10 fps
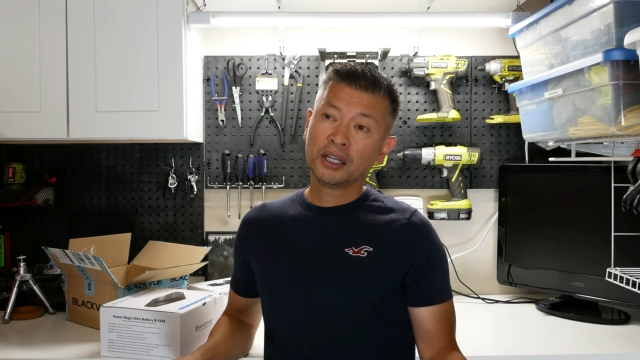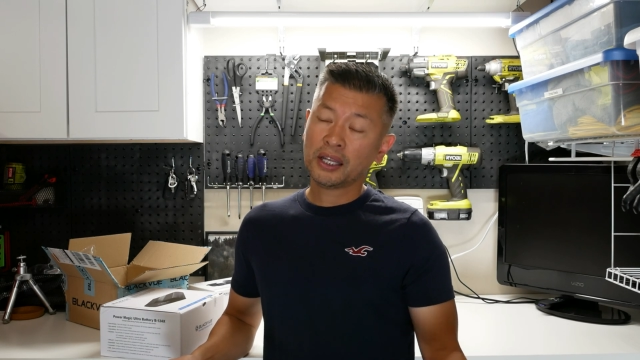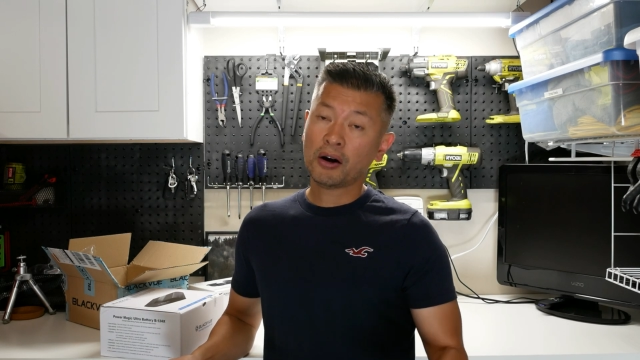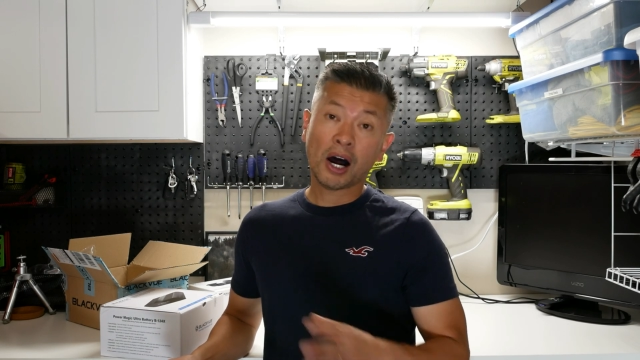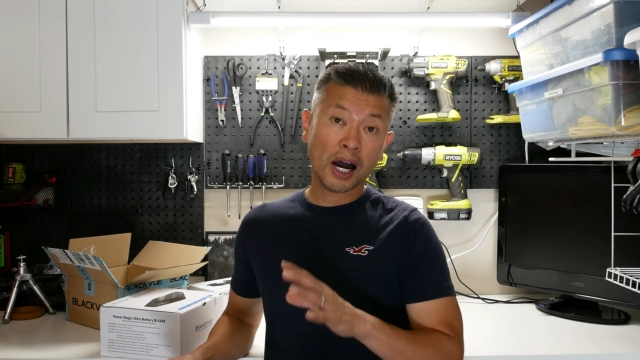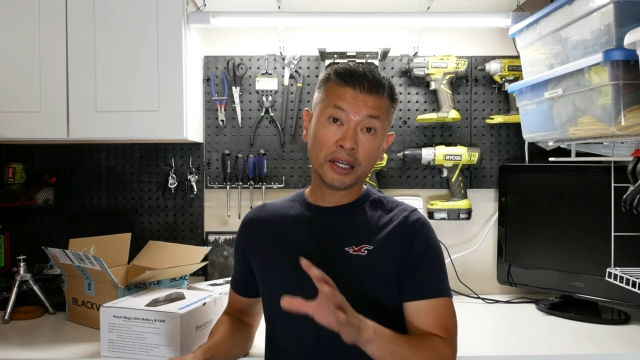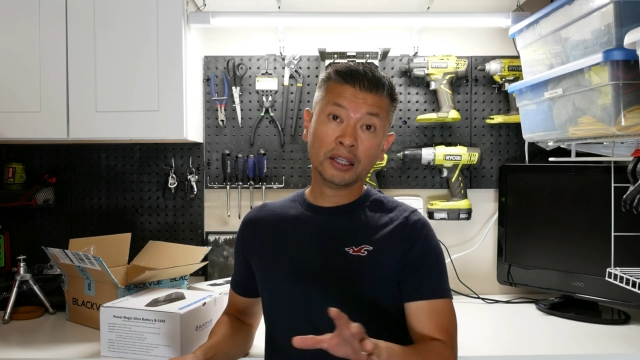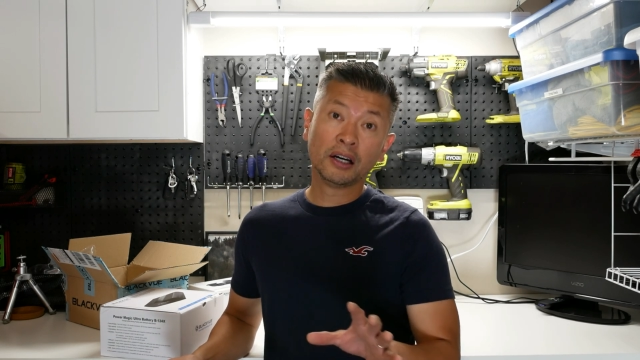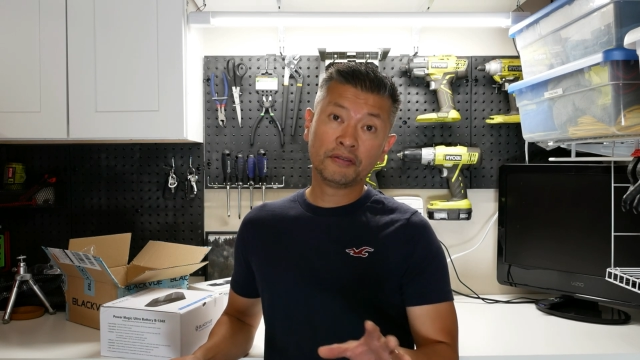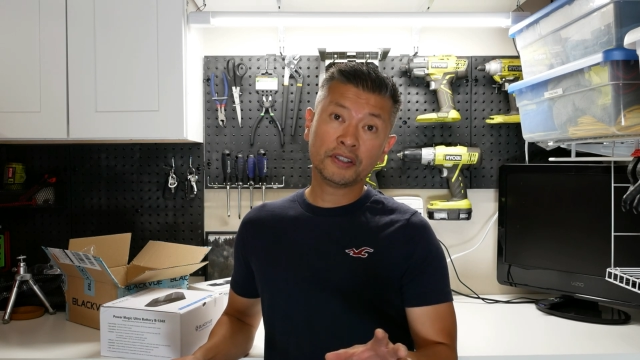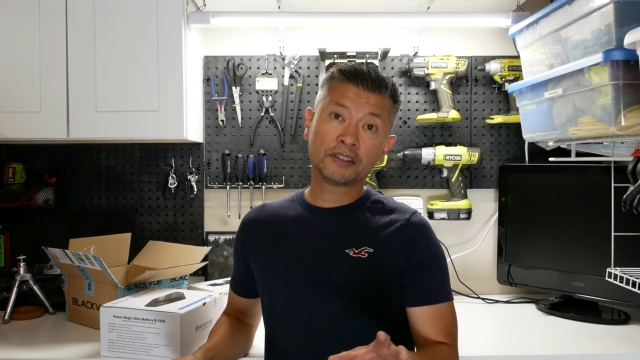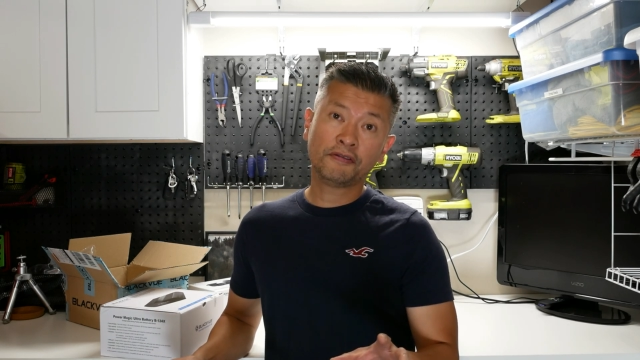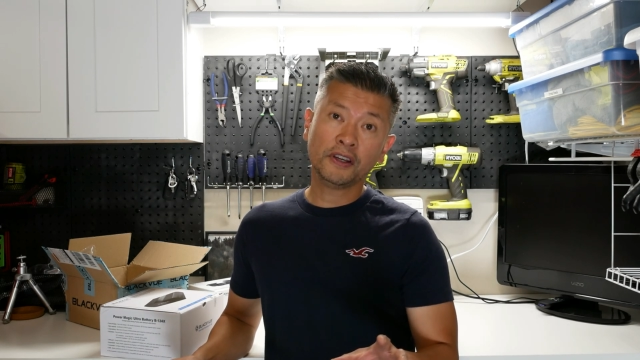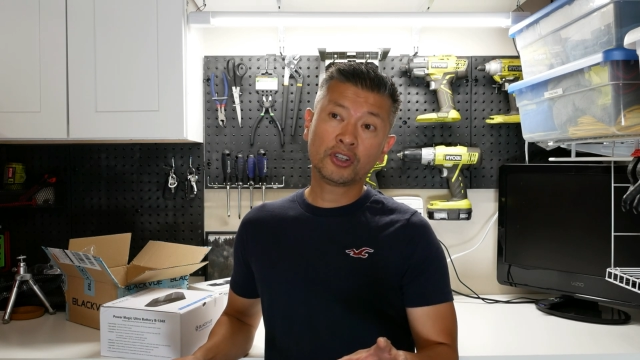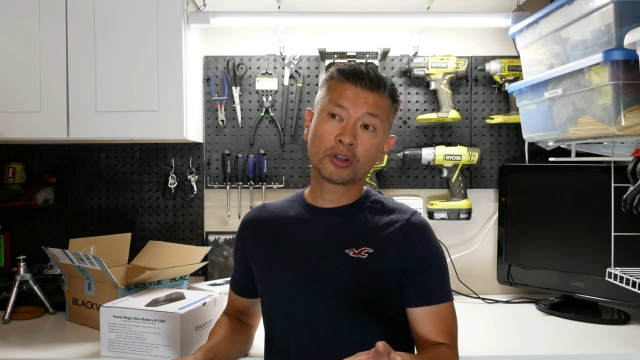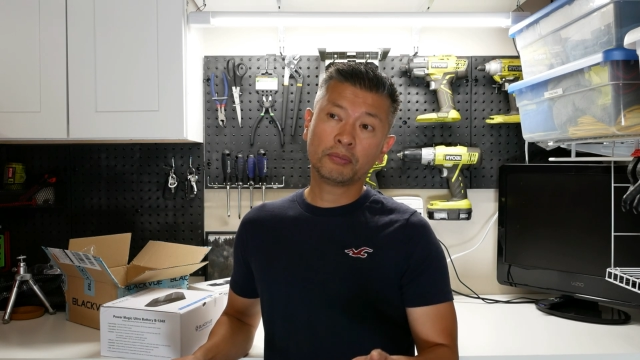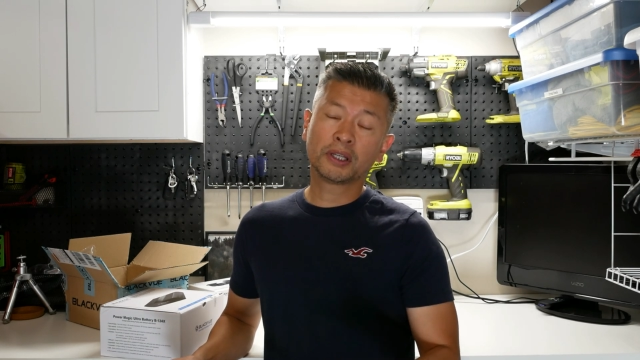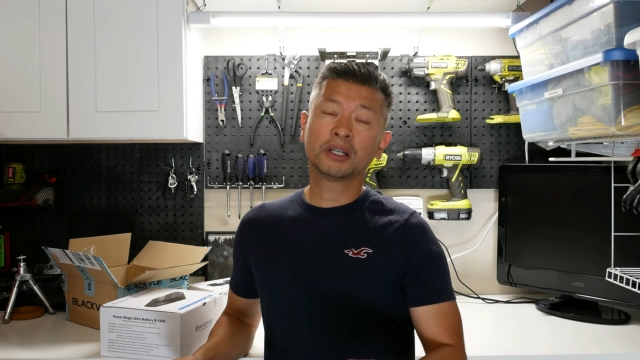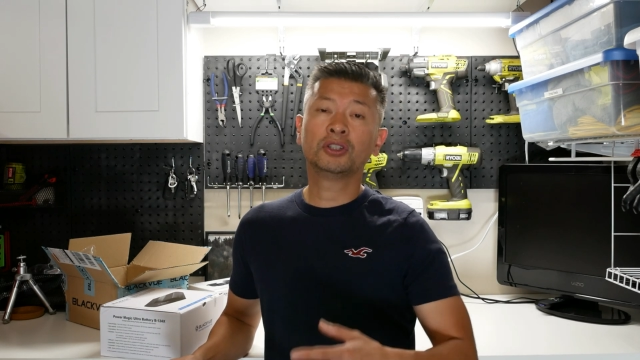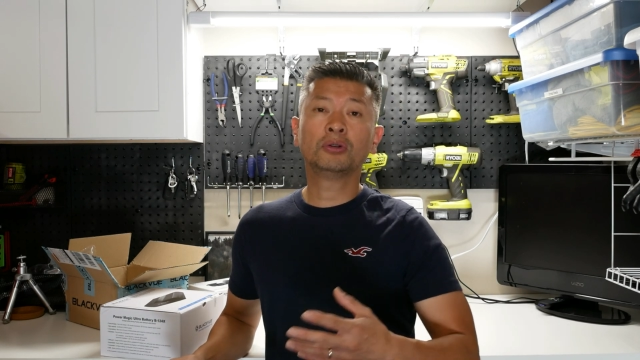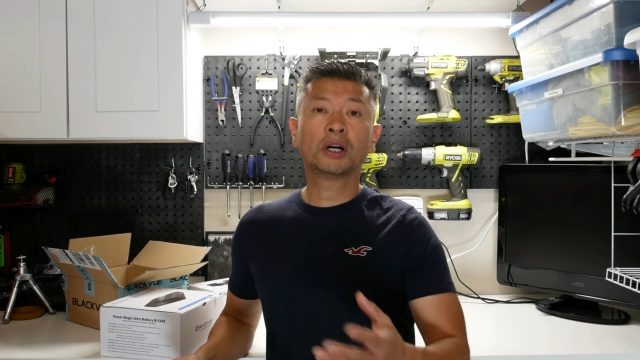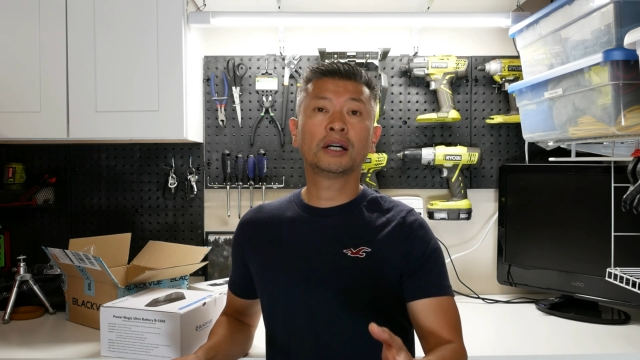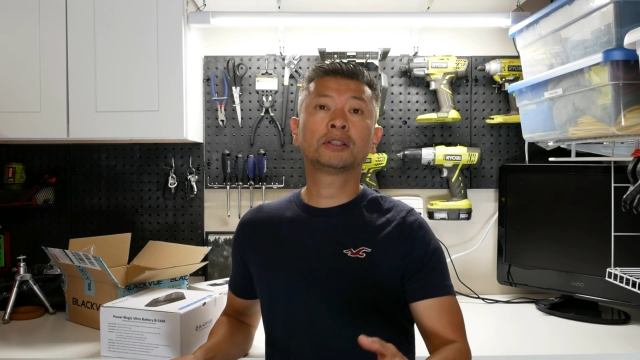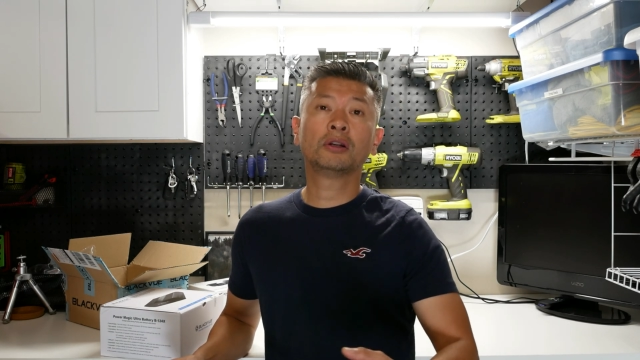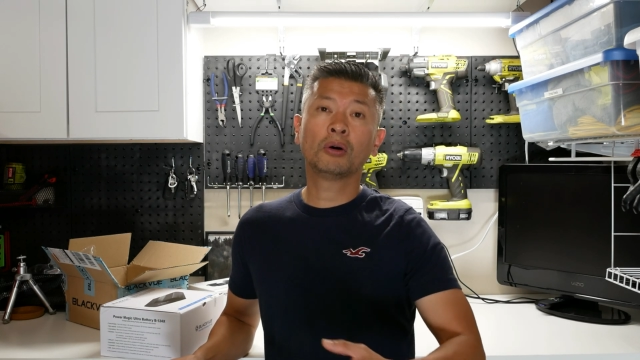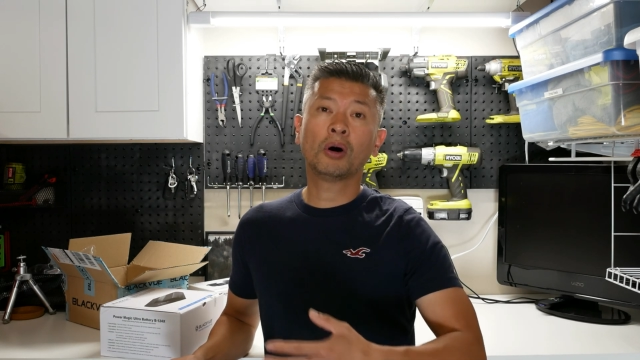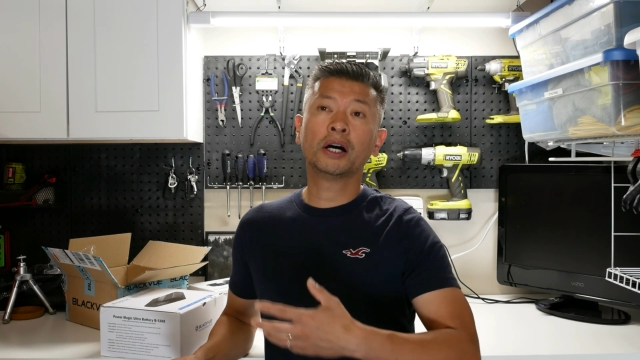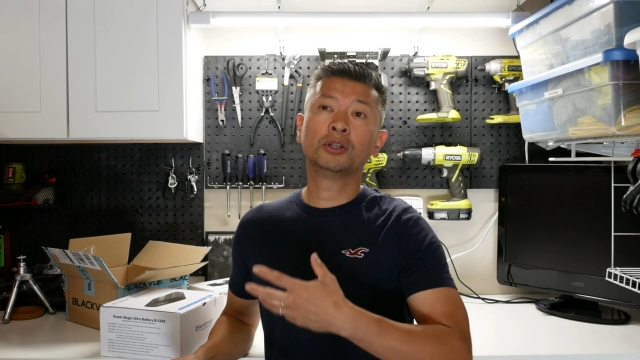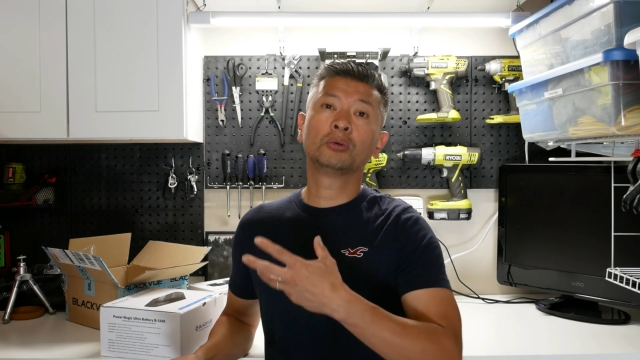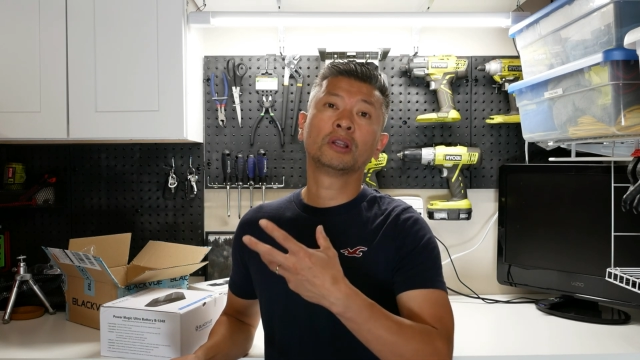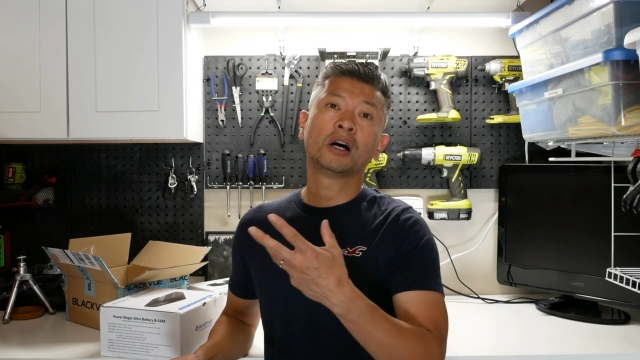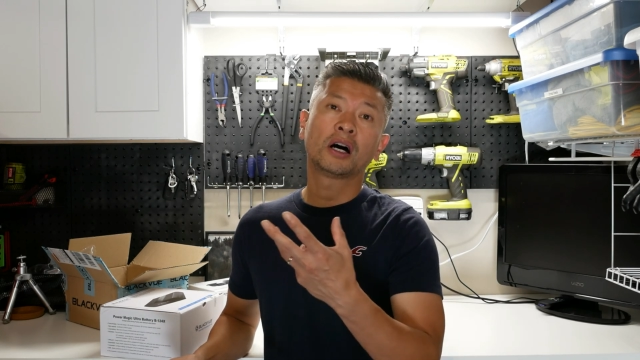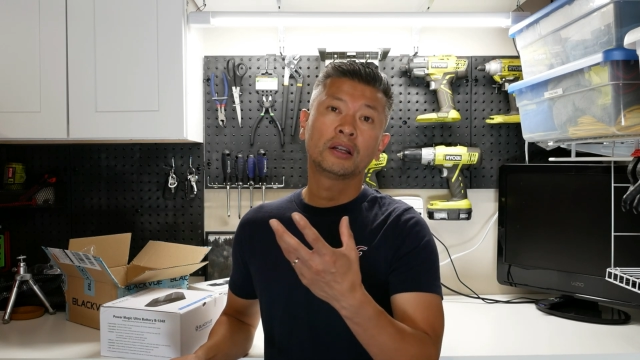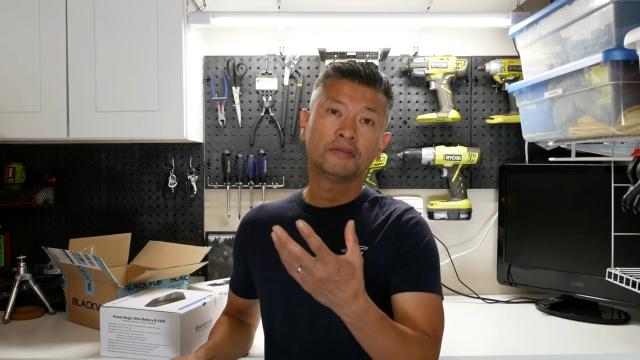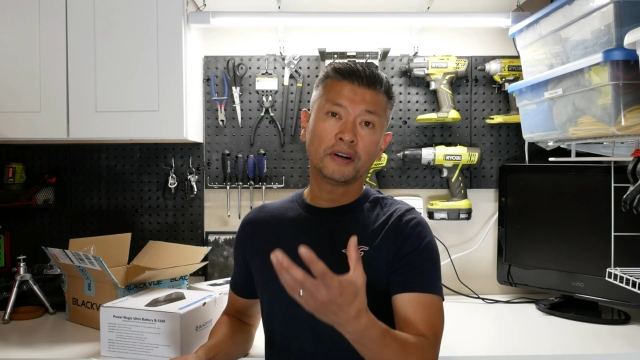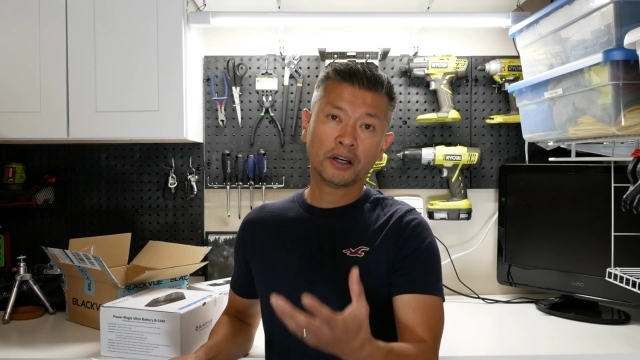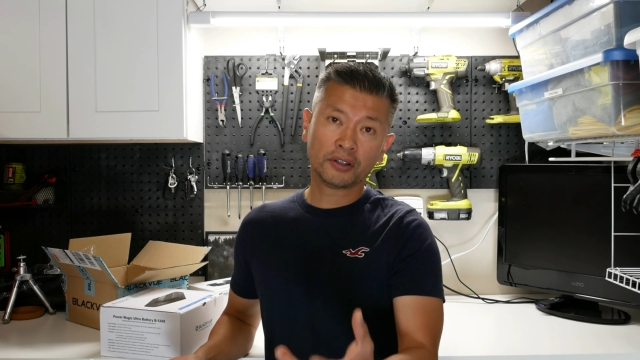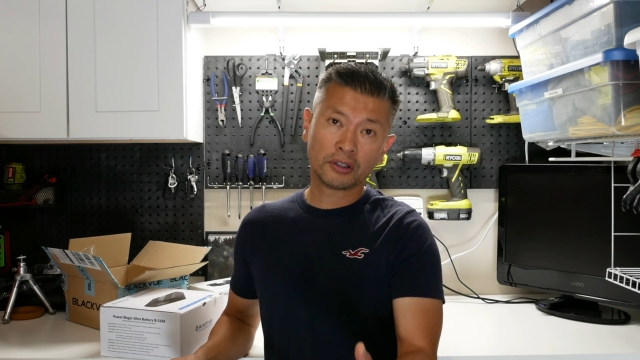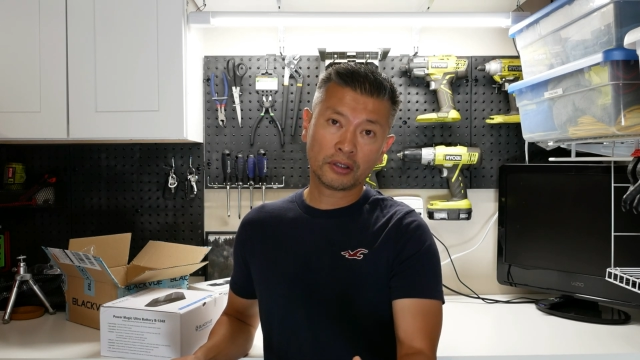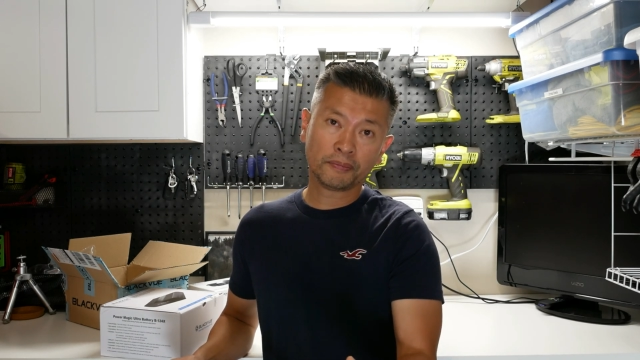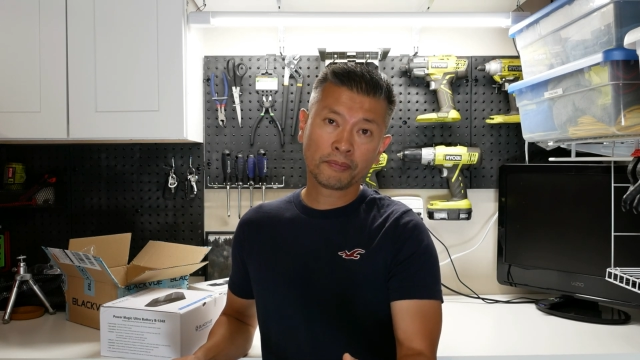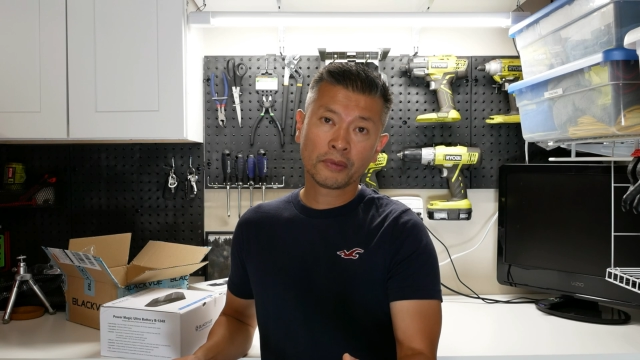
Now, I love this feature because you guys know I do a lot of other